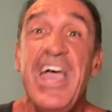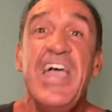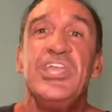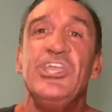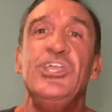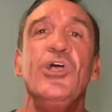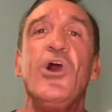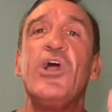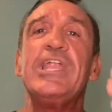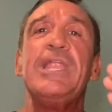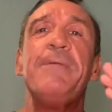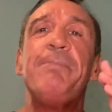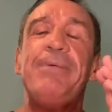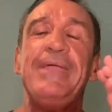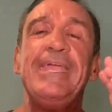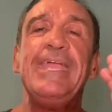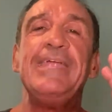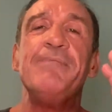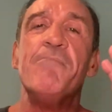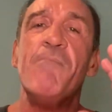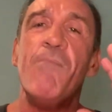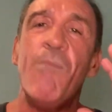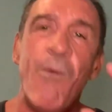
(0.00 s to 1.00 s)
You're going to be
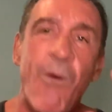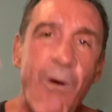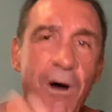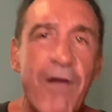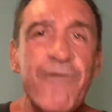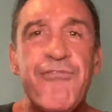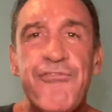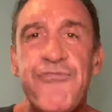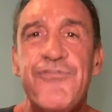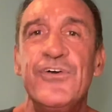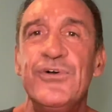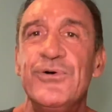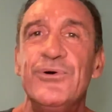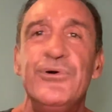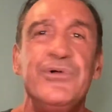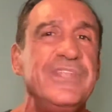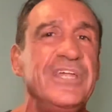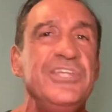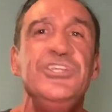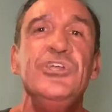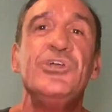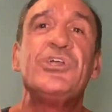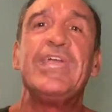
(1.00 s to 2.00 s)
eating more food
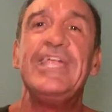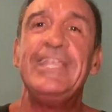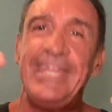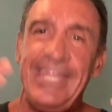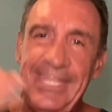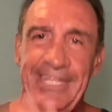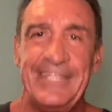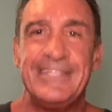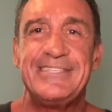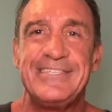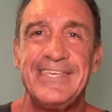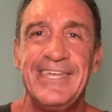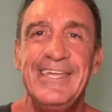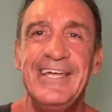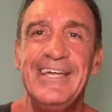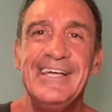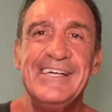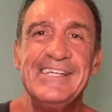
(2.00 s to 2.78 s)
than you can eat.